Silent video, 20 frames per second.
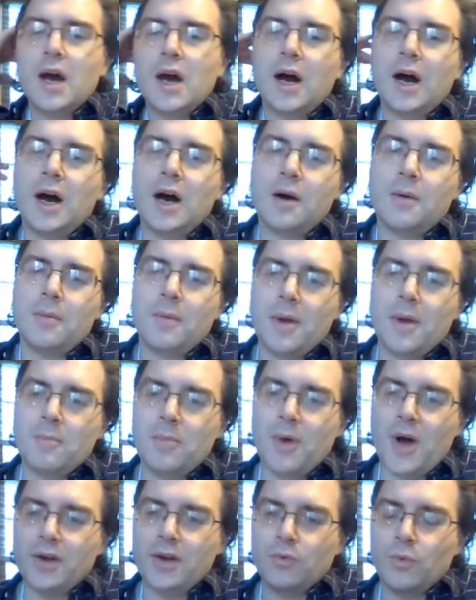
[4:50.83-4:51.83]
Uh,
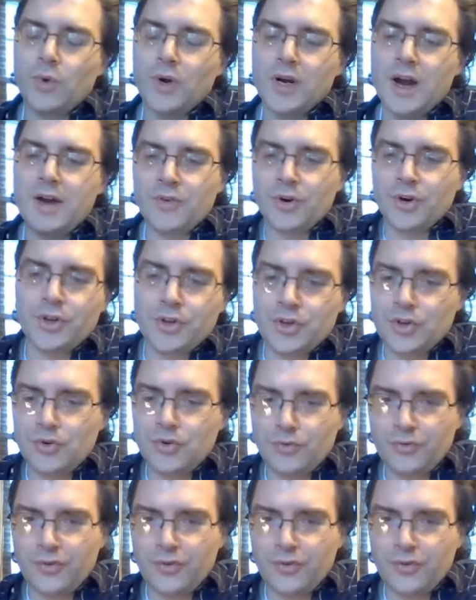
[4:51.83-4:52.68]
but wherever you